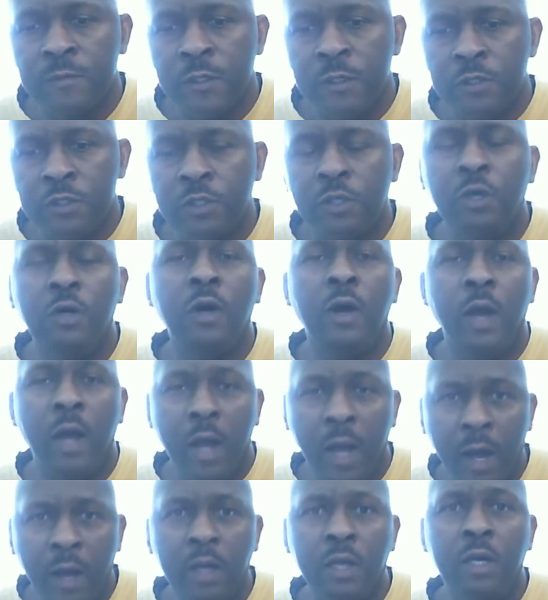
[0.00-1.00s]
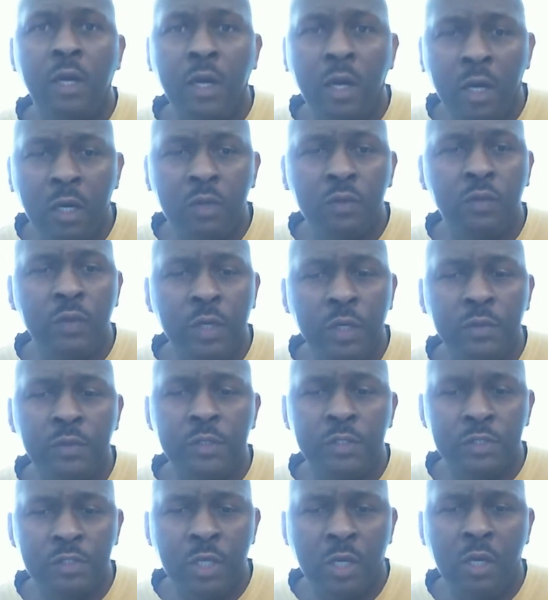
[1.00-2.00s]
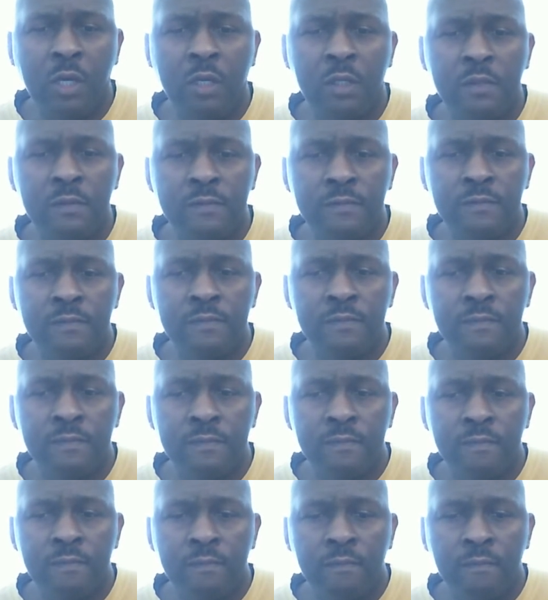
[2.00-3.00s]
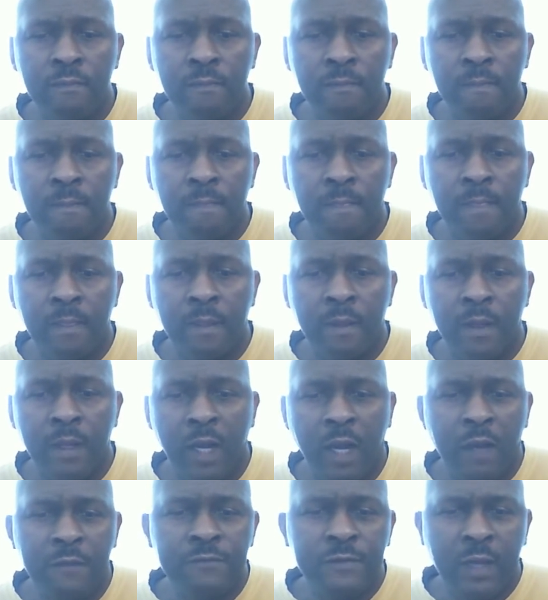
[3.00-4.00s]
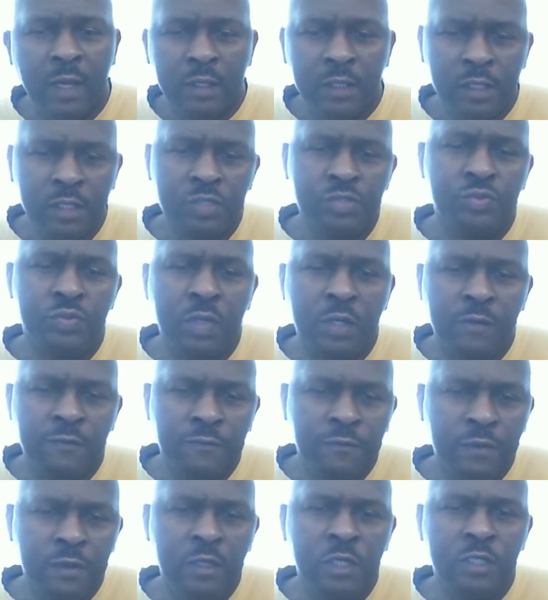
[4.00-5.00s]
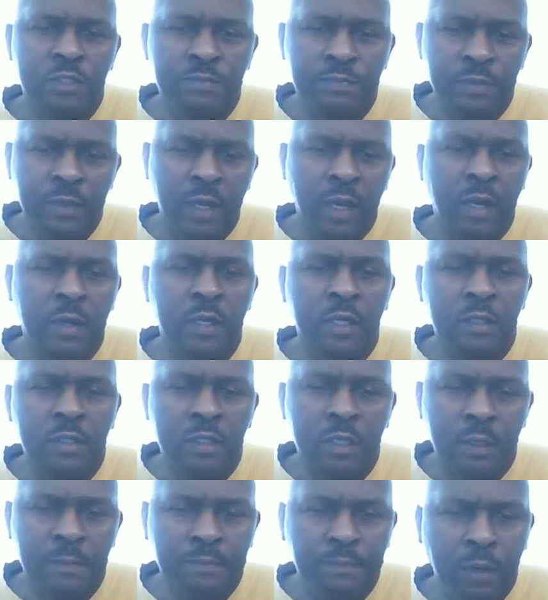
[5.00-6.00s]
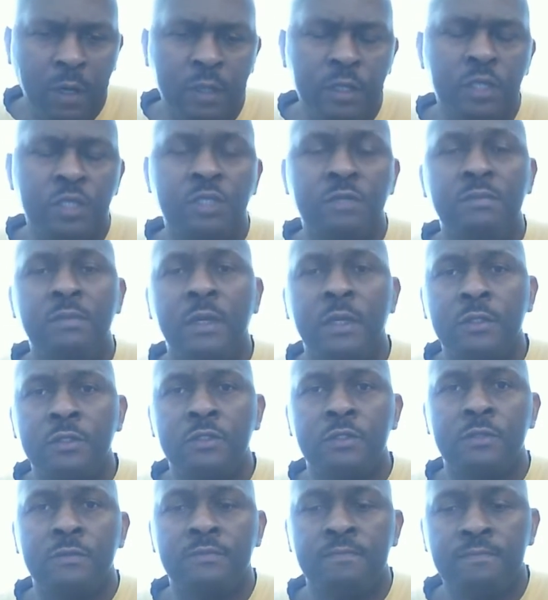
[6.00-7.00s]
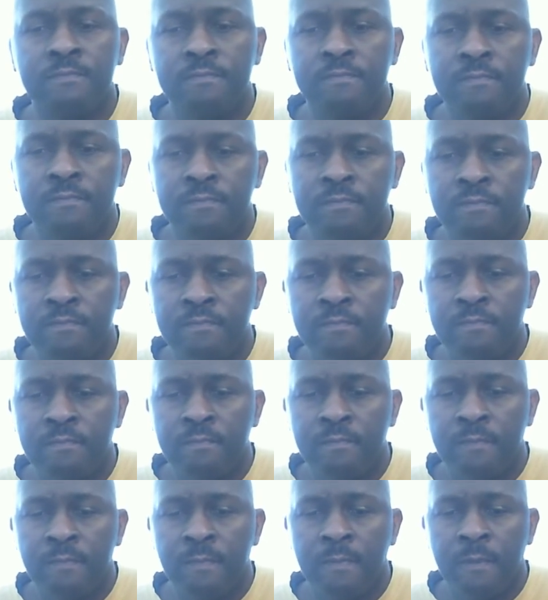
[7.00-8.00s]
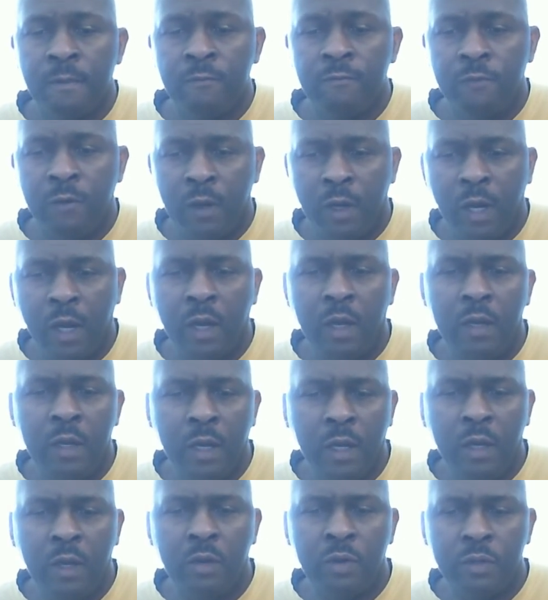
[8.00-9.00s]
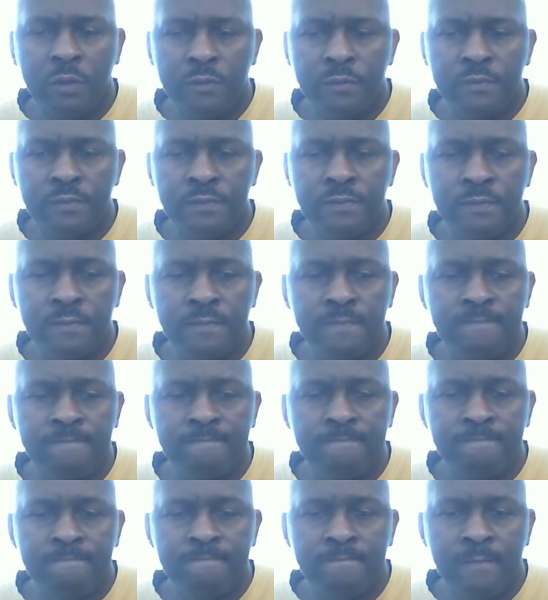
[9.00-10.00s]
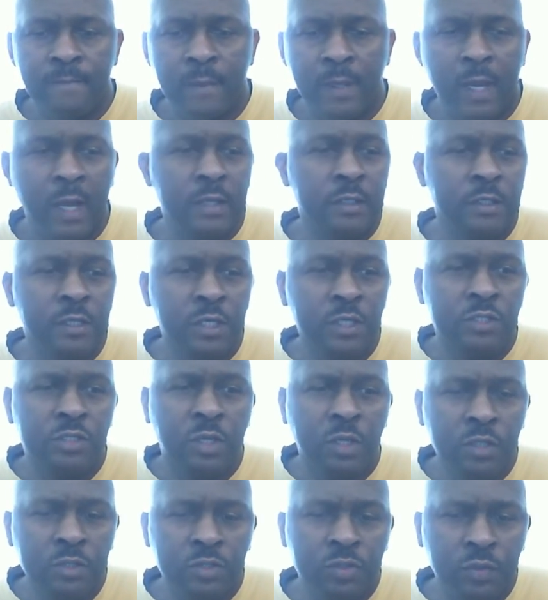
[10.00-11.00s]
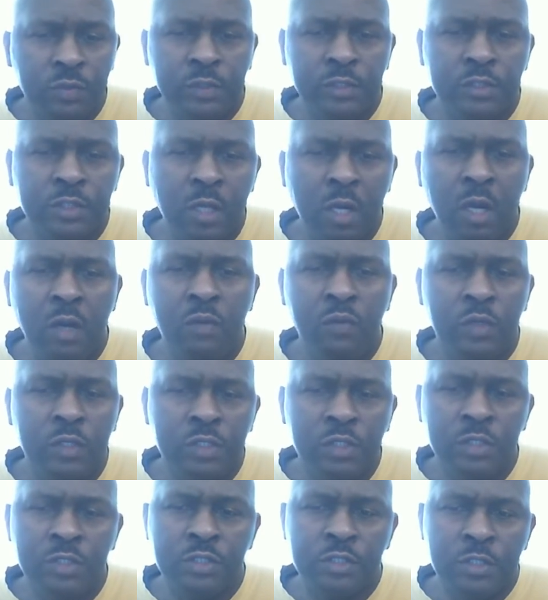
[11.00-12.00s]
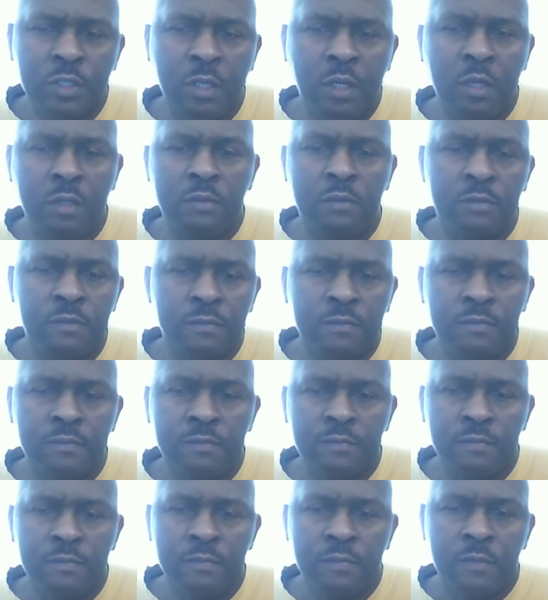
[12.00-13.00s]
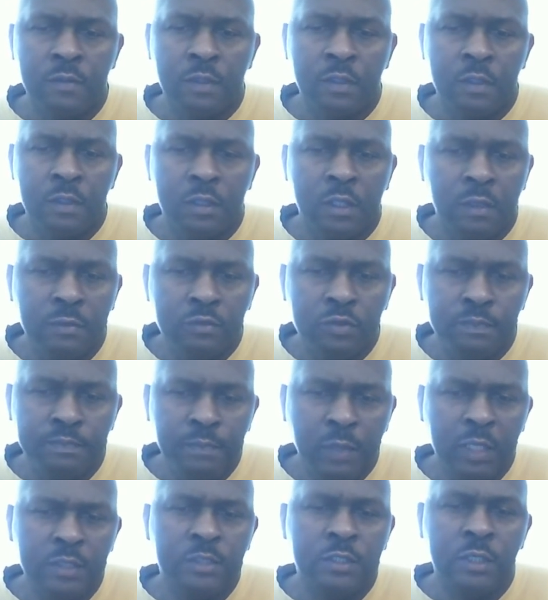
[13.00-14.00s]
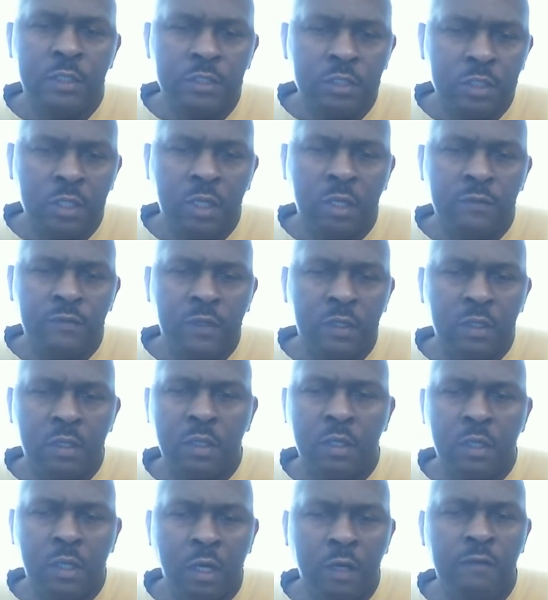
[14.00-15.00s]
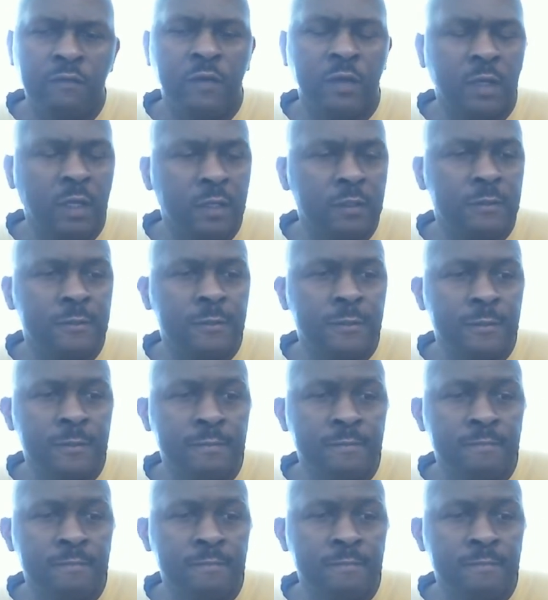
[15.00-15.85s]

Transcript: So our God will return after Israel finished bearing the punishment for our error. And he is going to return with his son, the messenger of the covenant,